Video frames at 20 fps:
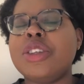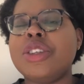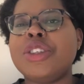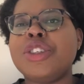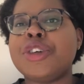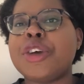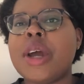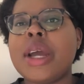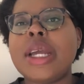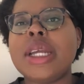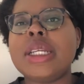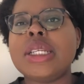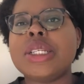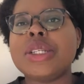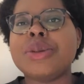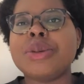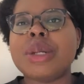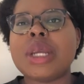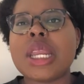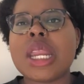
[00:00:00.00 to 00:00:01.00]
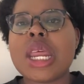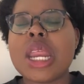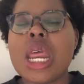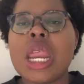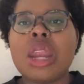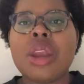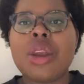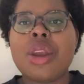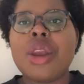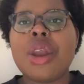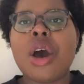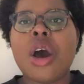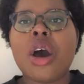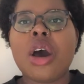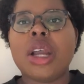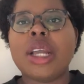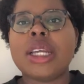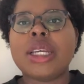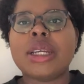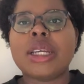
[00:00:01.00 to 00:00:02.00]
trying to read it and
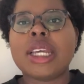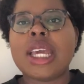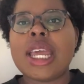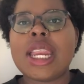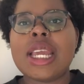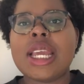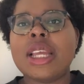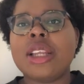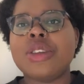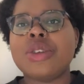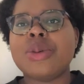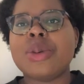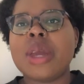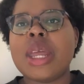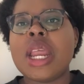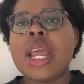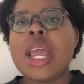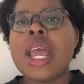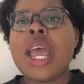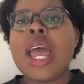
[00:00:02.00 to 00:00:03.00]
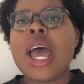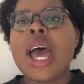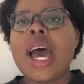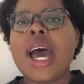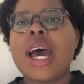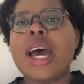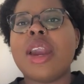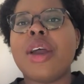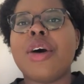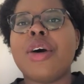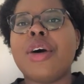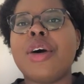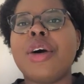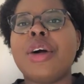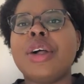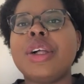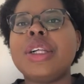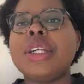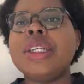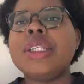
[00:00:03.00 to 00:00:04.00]
not getting into it at
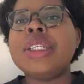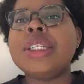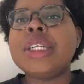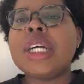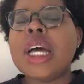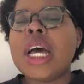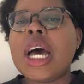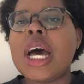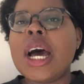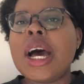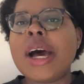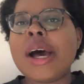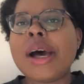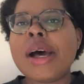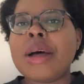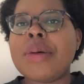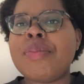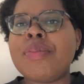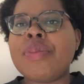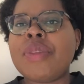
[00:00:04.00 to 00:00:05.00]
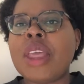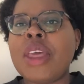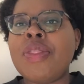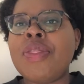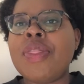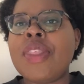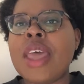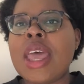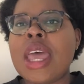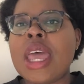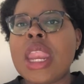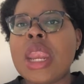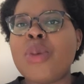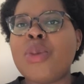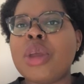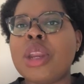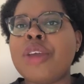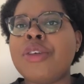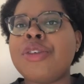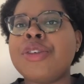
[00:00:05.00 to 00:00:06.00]
all. And then
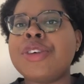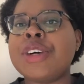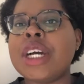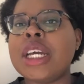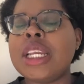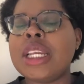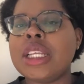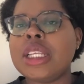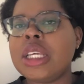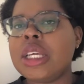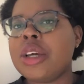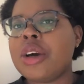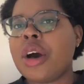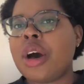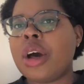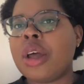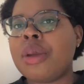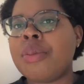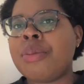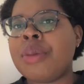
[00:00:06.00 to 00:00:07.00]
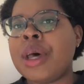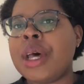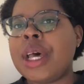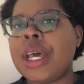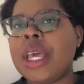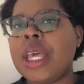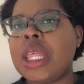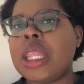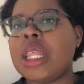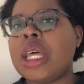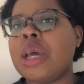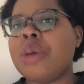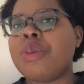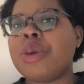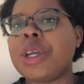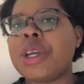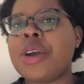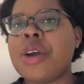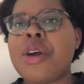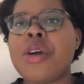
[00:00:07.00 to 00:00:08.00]
when I finally got my
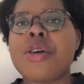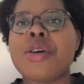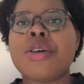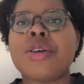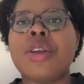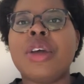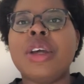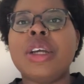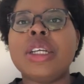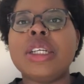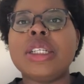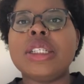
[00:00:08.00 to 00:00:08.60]
library card